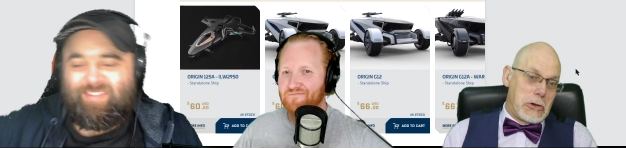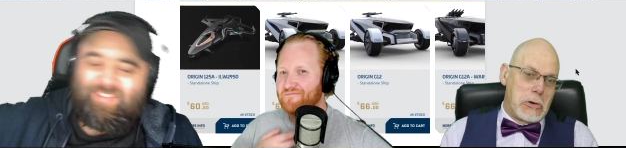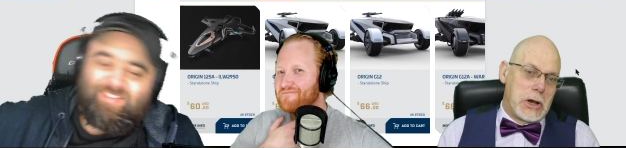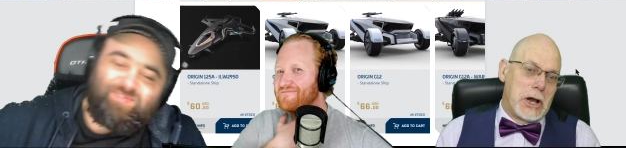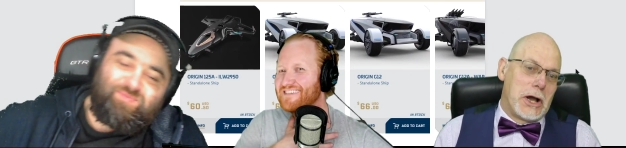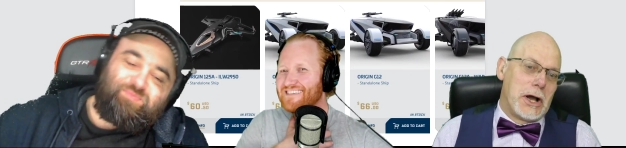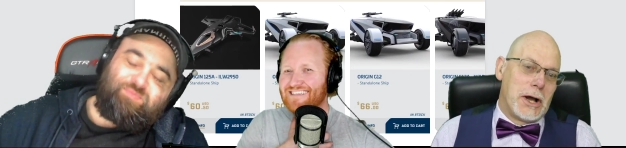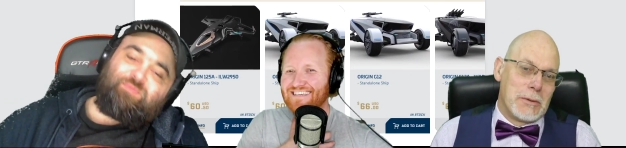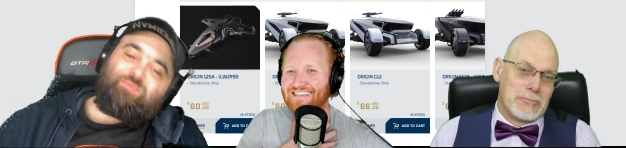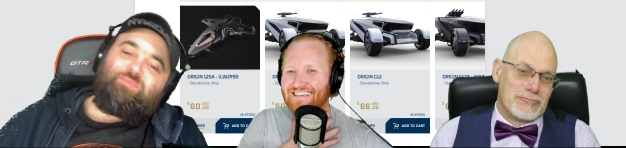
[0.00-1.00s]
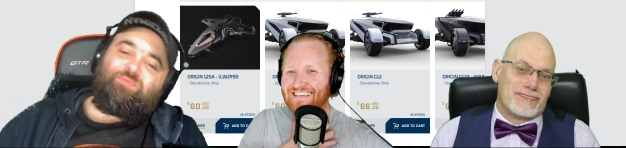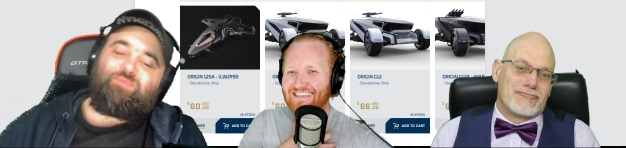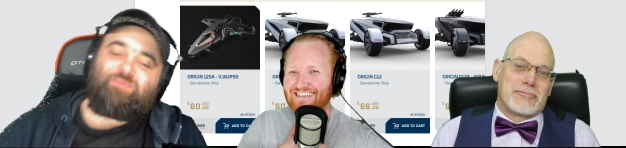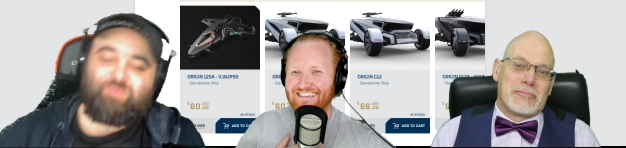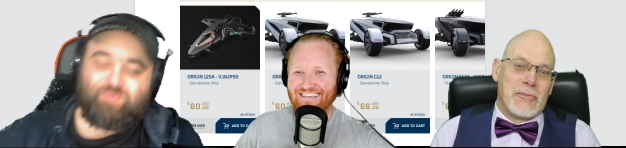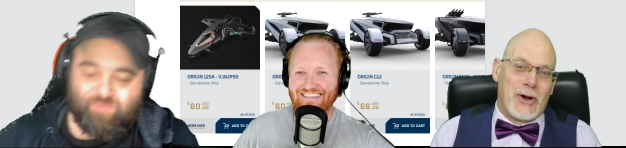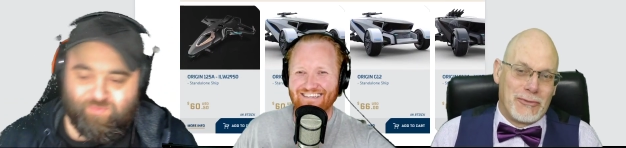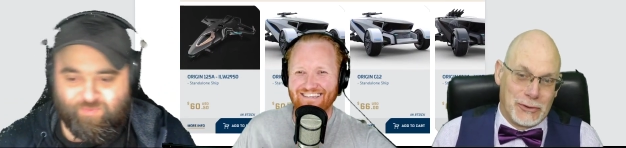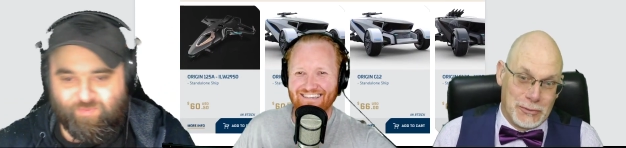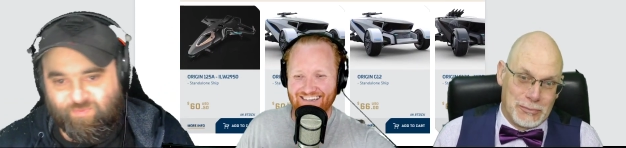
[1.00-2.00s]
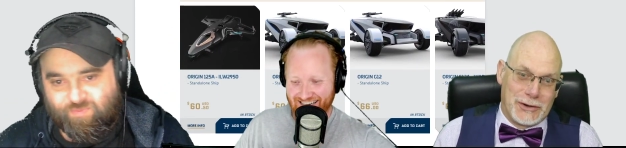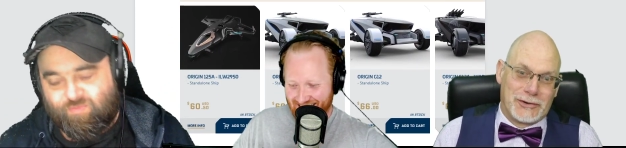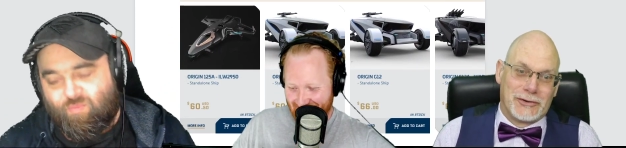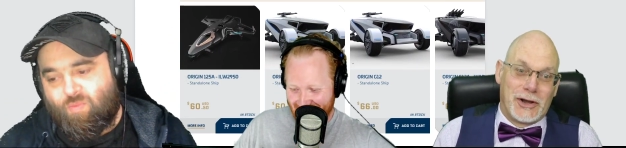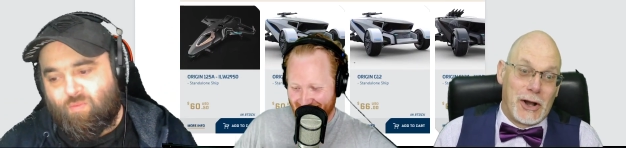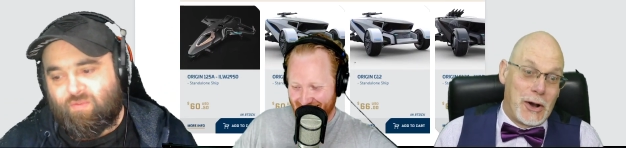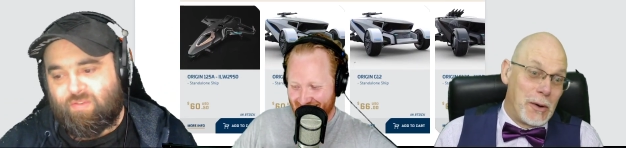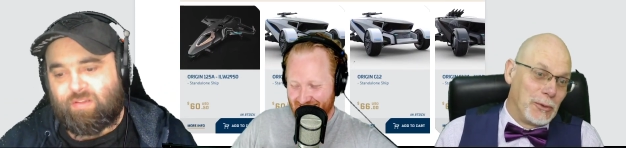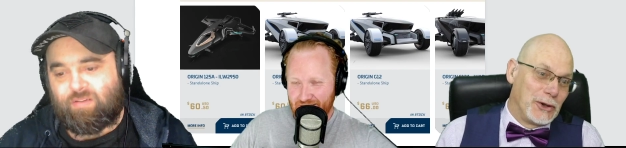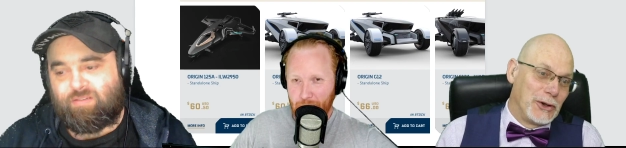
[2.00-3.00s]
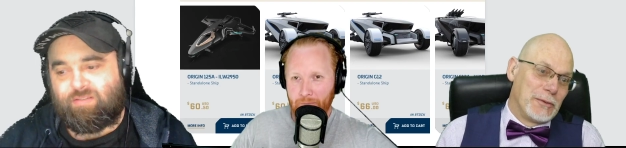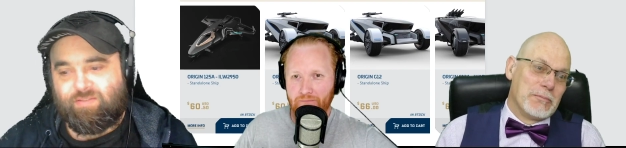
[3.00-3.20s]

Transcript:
Speaker 1: um, my first impressions are I'm looking at them.